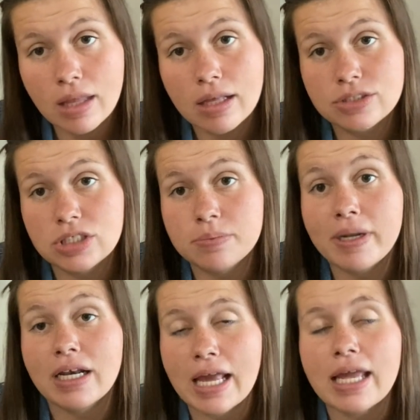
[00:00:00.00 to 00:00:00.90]
she's
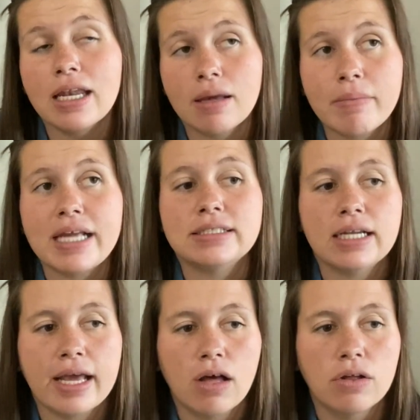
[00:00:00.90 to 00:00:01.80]
been in amazing
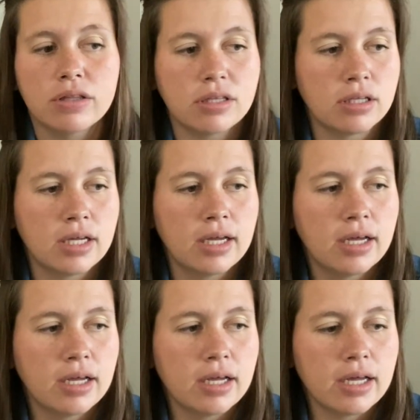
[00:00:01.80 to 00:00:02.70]
health.
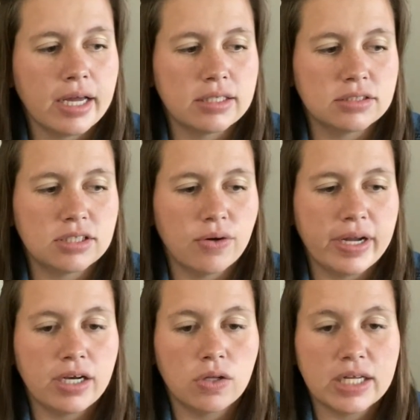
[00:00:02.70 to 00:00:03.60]
And so I
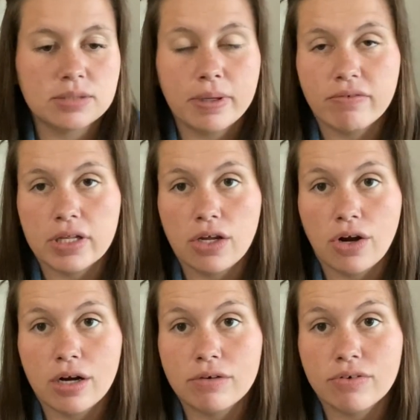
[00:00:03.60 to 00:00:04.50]
know that's been really
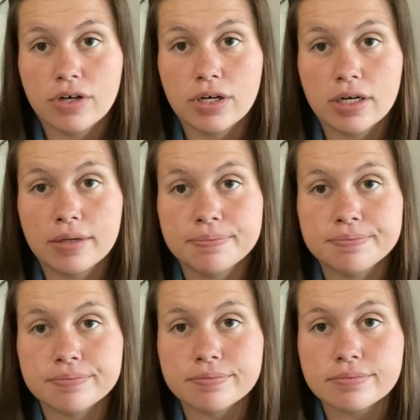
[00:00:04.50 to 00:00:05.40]
hard for her
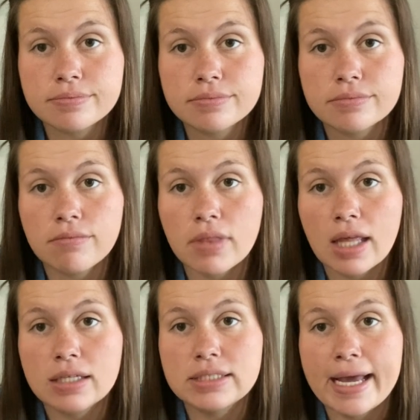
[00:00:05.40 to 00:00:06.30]

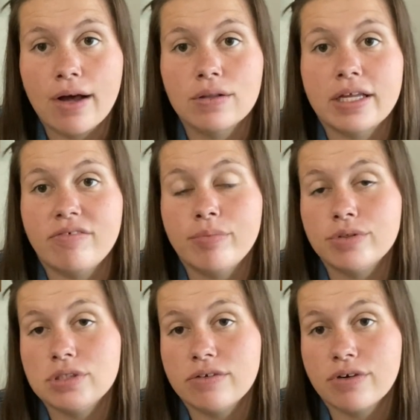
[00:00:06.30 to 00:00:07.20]
to outlive
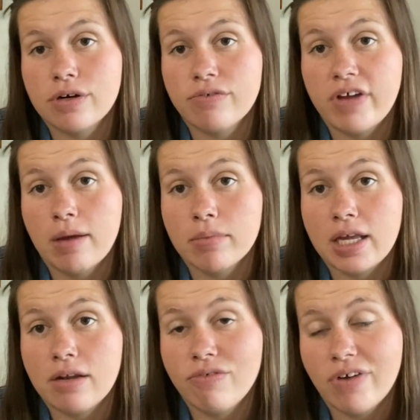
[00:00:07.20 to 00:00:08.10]
most of her family
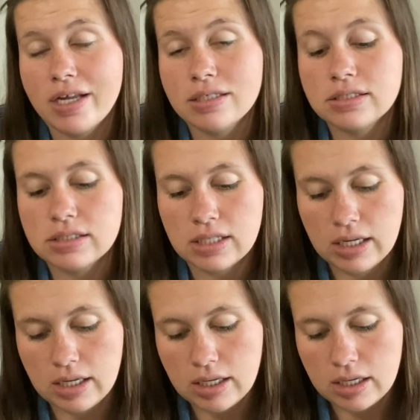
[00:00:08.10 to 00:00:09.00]
and friends.
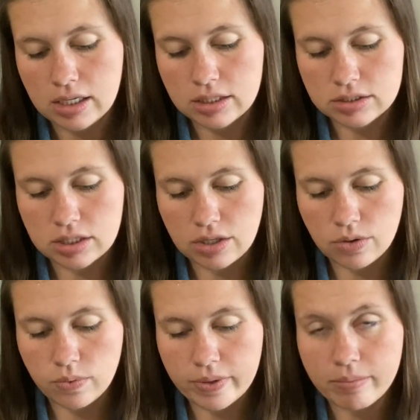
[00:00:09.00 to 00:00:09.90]
So
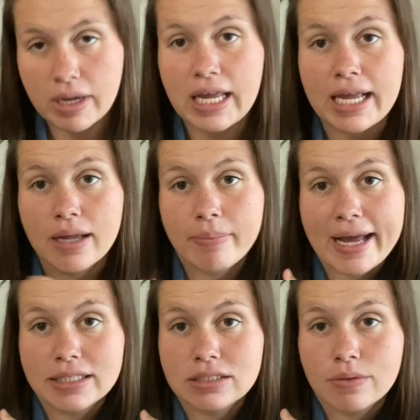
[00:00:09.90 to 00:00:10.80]
when my aunt
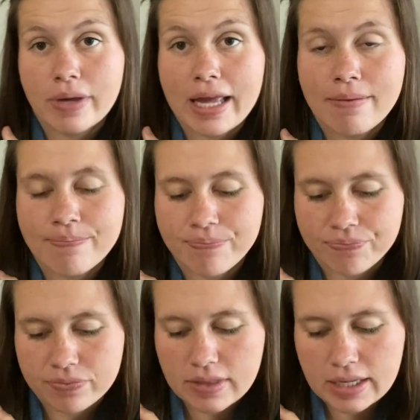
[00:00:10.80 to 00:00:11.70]
passed away,
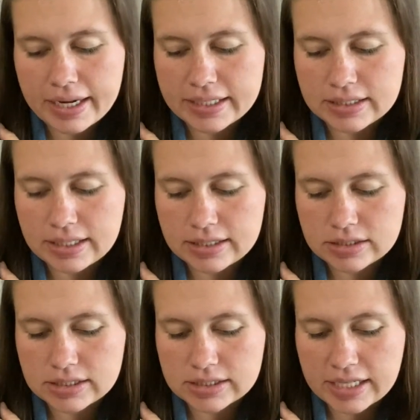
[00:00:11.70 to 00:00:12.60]
I
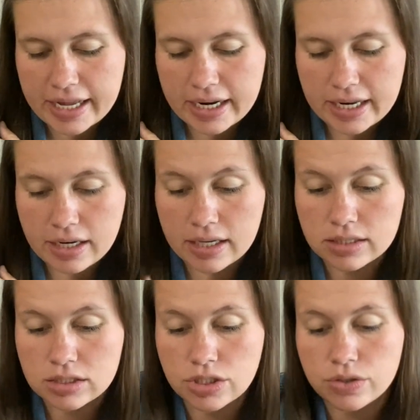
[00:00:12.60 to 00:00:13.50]
decided
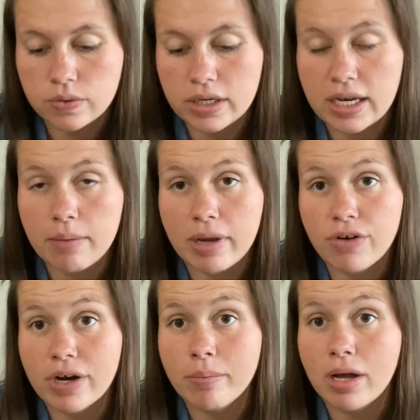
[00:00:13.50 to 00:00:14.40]
to knit my
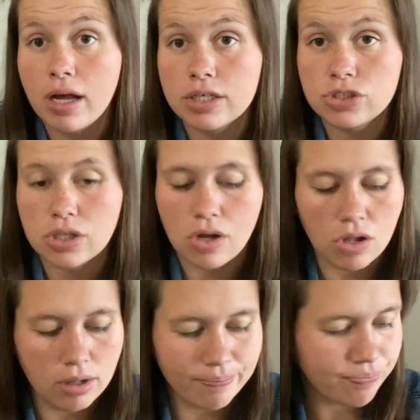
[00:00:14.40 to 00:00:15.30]
grandma a
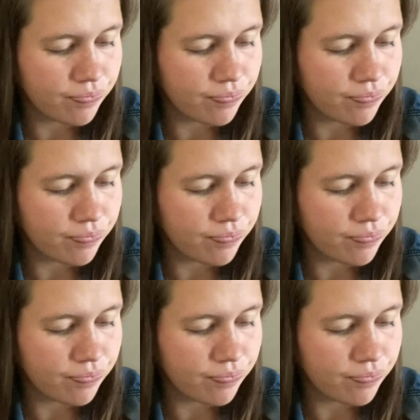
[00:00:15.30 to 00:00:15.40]
shawl.